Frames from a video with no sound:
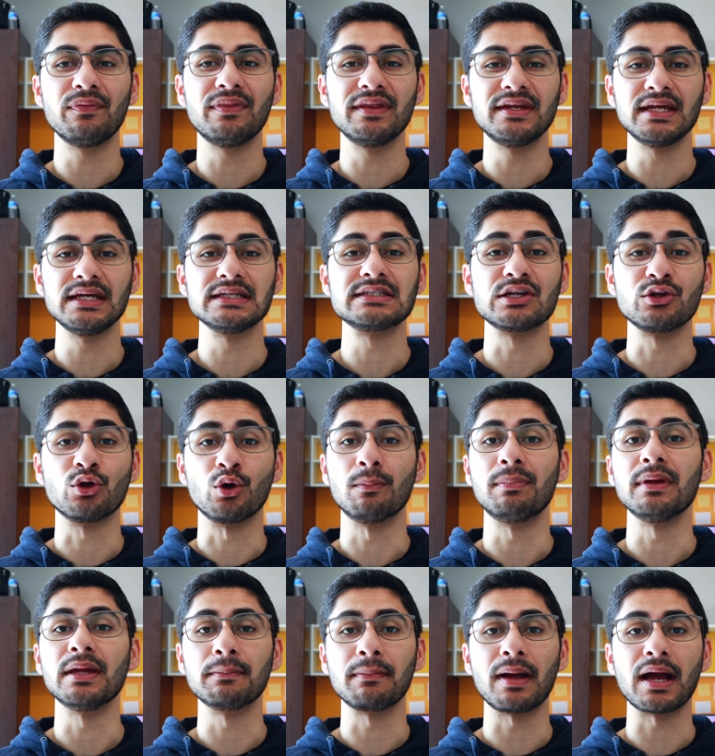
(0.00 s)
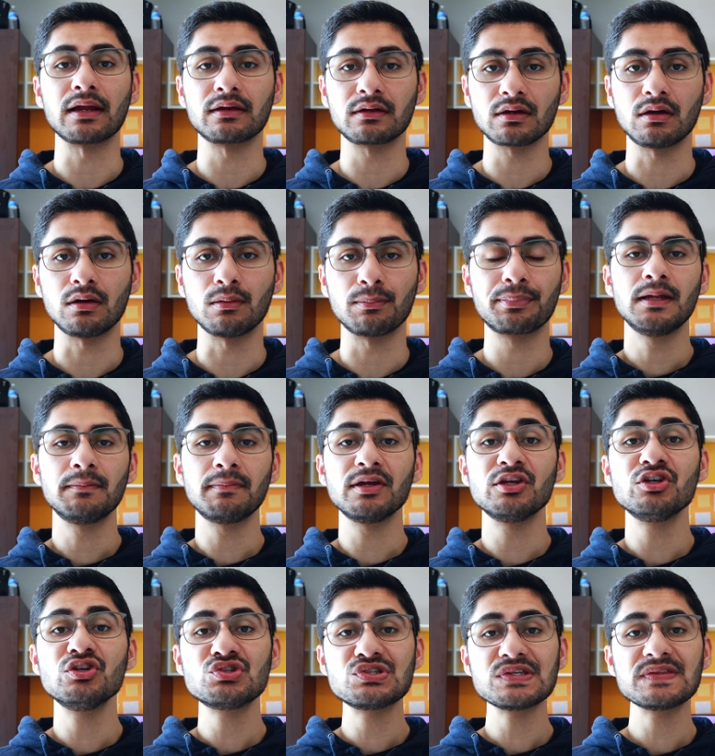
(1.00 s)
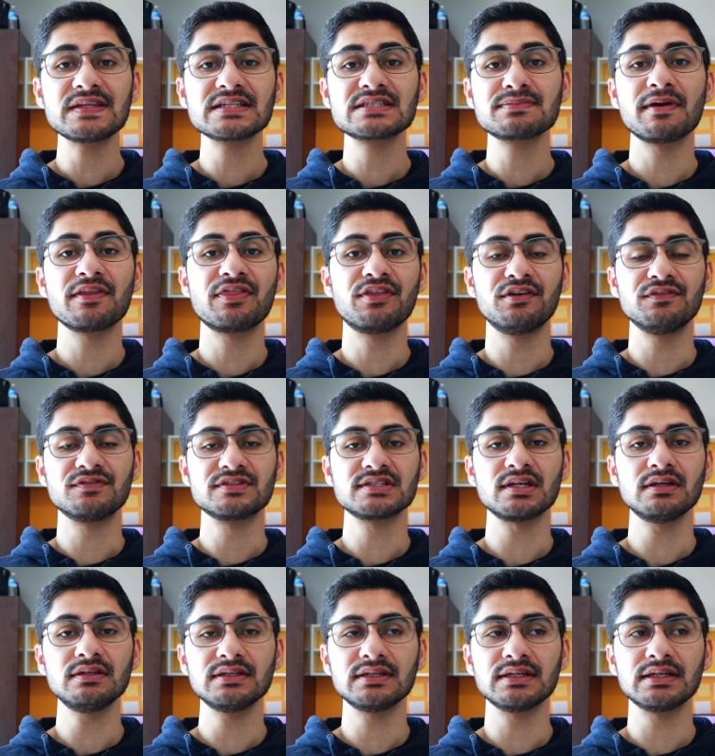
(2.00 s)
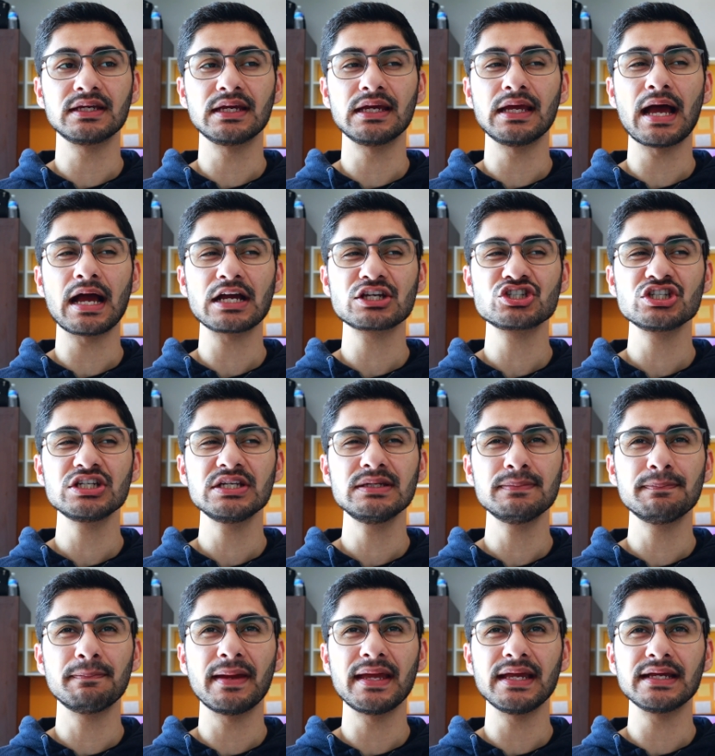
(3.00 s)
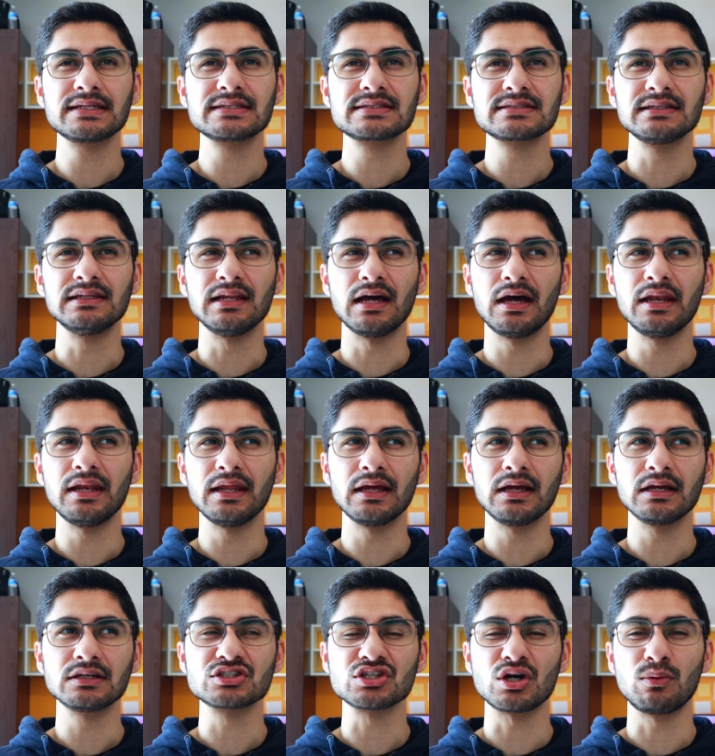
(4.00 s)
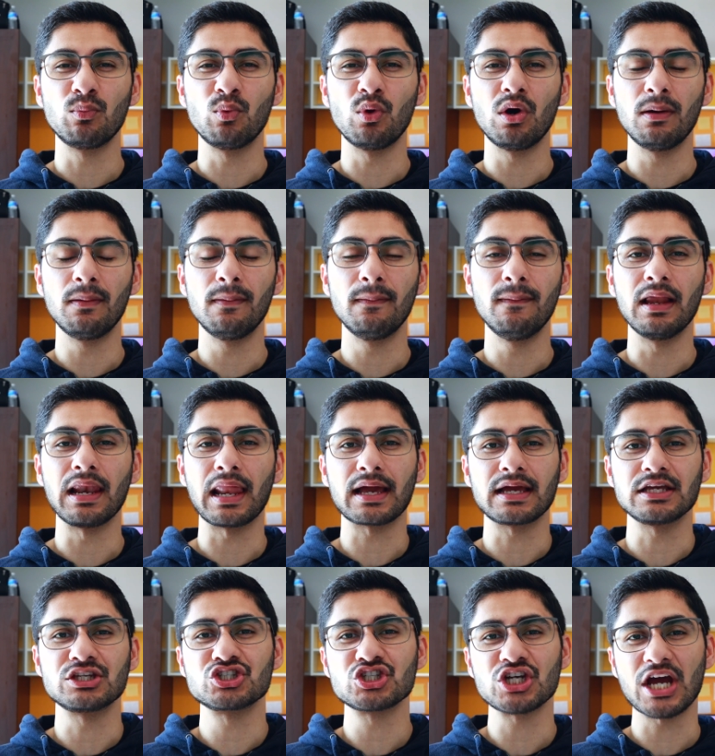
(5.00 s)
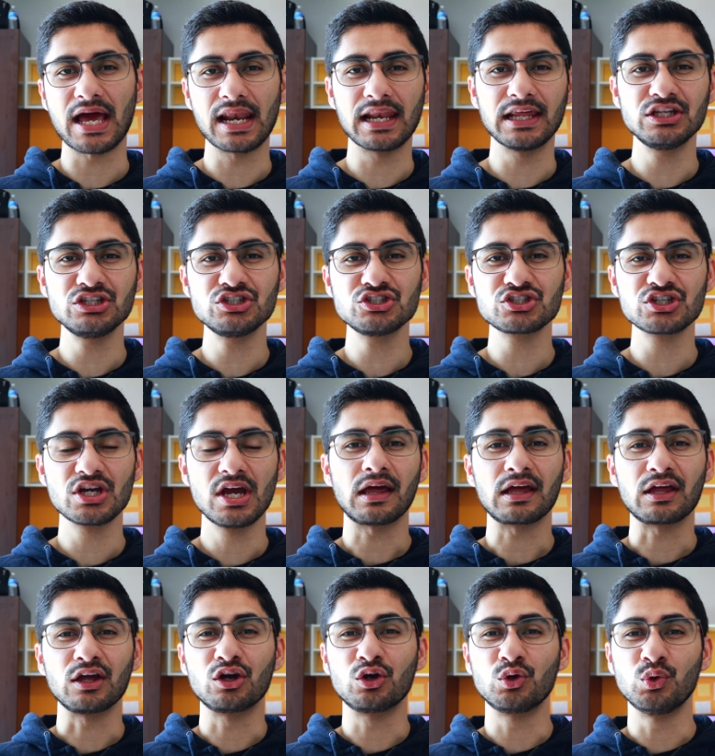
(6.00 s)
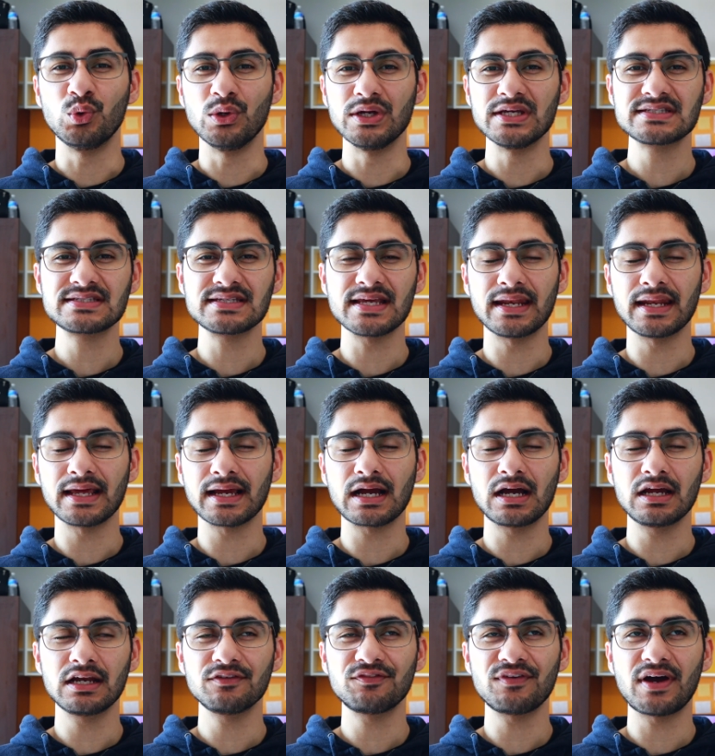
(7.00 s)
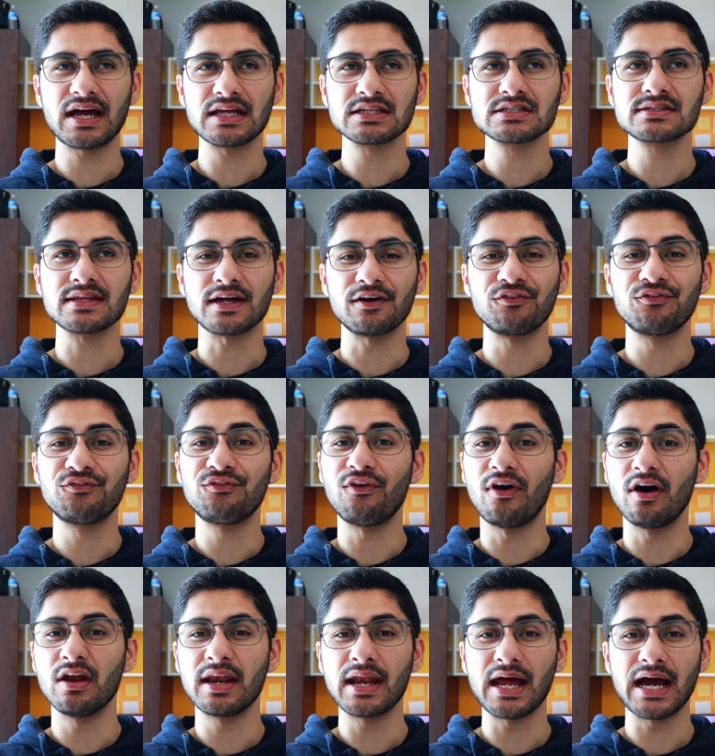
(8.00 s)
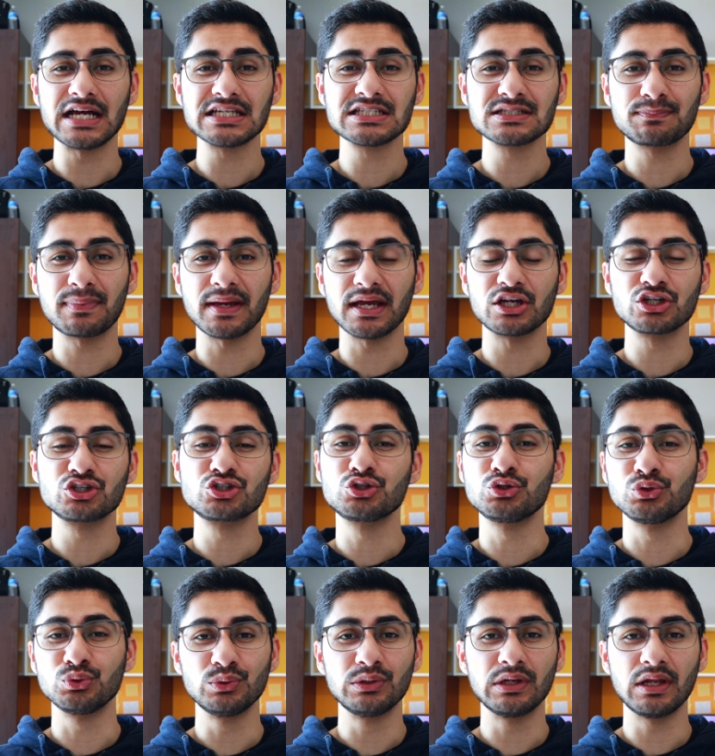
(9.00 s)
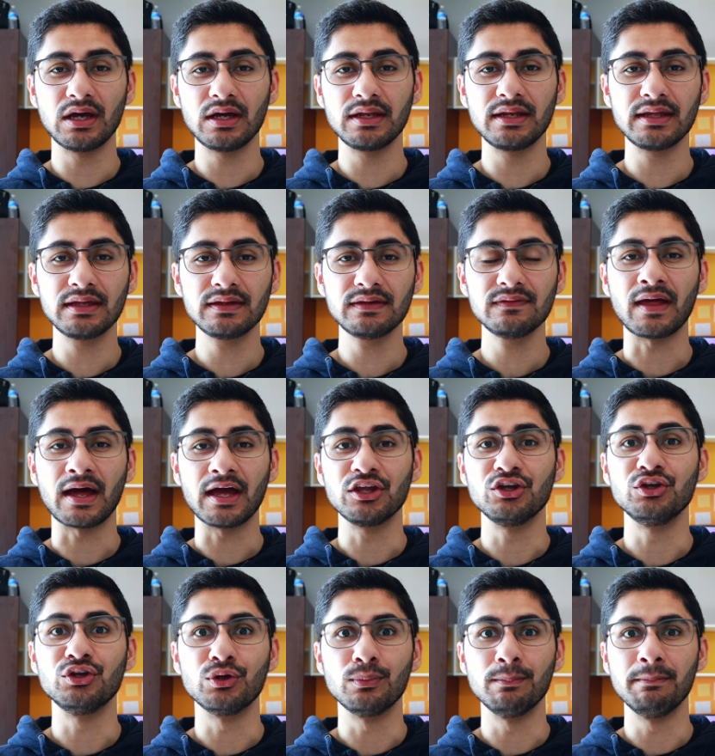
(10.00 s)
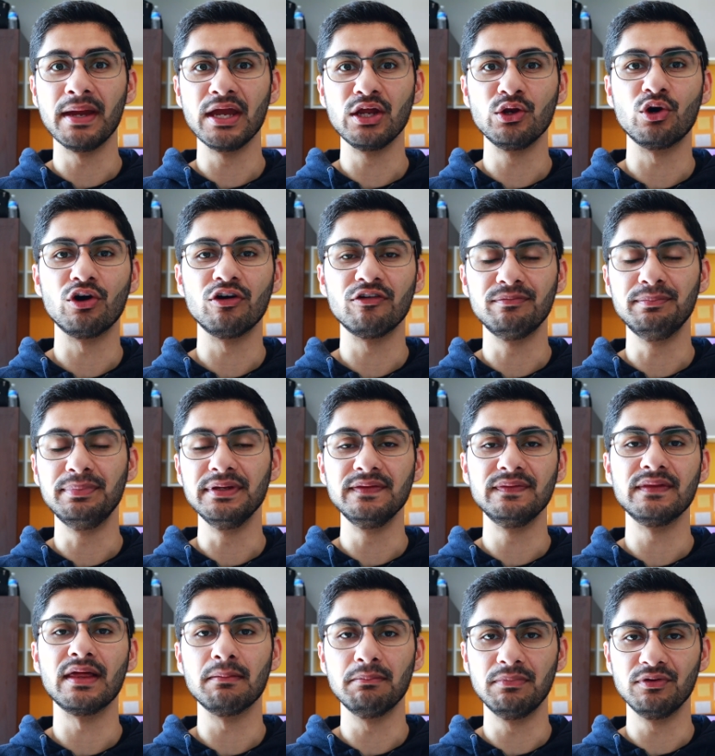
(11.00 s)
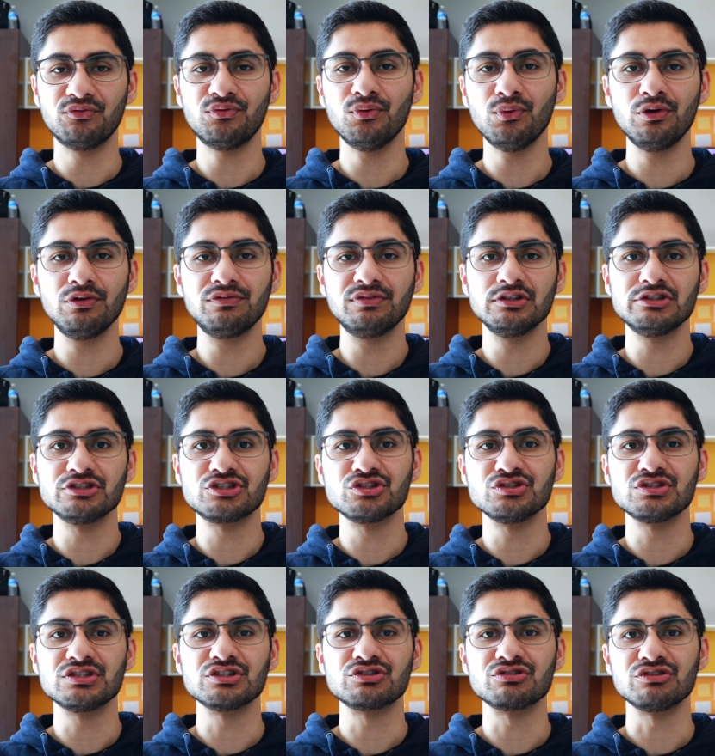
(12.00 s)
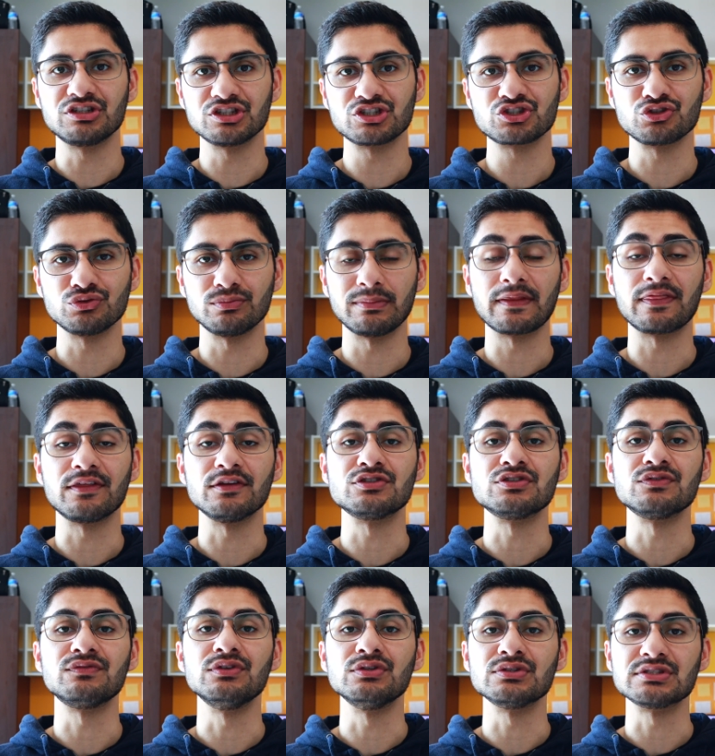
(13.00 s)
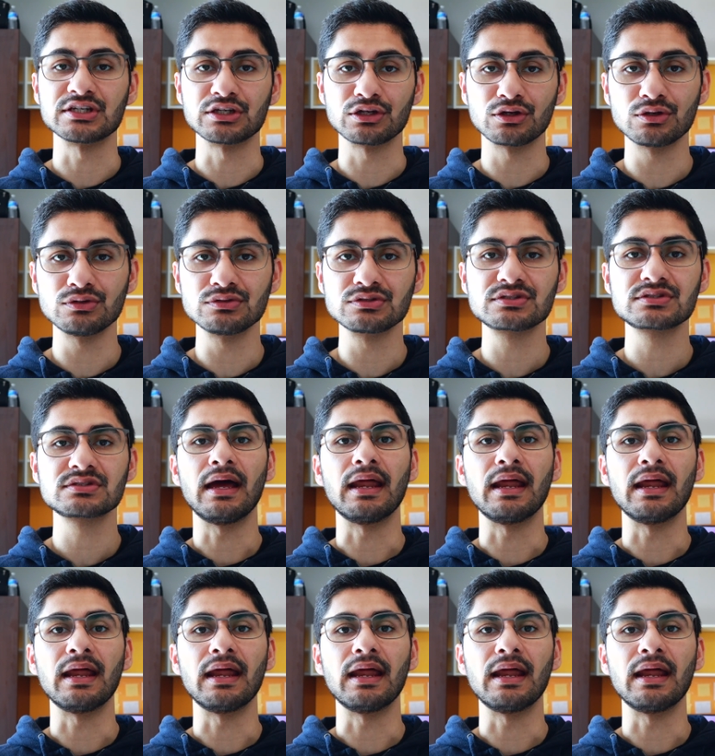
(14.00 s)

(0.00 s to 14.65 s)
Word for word: the data not being backed up. And by using this method of studying, it actually makes learning somewhat like a challenge, like a quiz, and it kind of adds that fun aspect to learning that, you know, may not have been there before if you're just using traditional methods of using notes